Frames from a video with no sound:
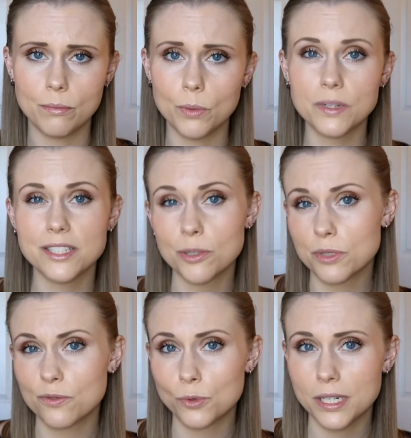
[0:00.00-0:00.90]
But when it's
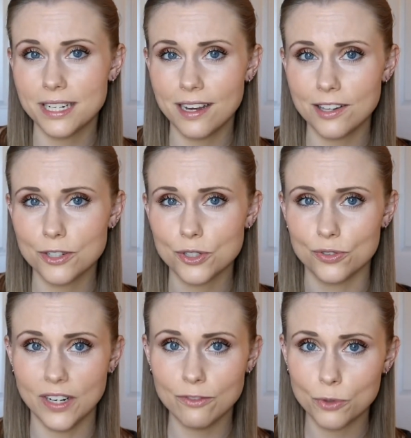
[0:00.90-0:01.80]
almost $40 or
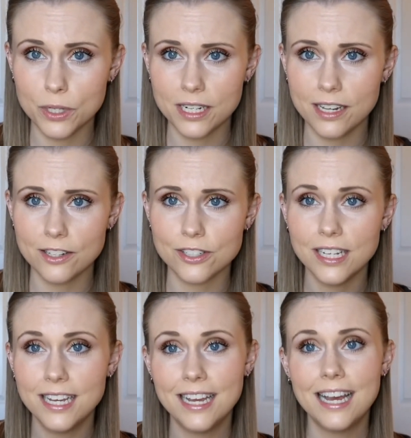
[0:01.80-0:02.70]
around $40,
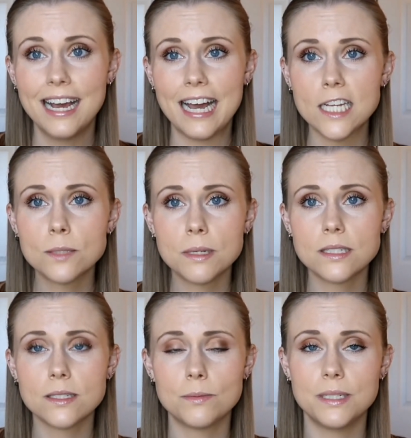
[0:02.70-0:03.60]
I expect
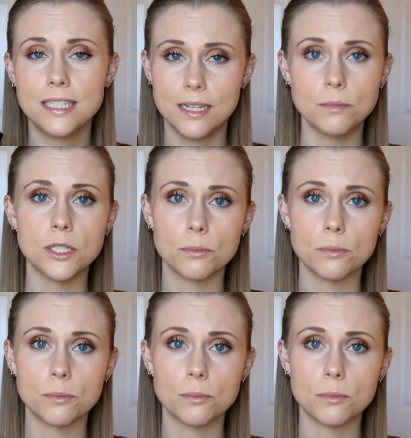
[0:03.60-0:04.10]
it to be damn near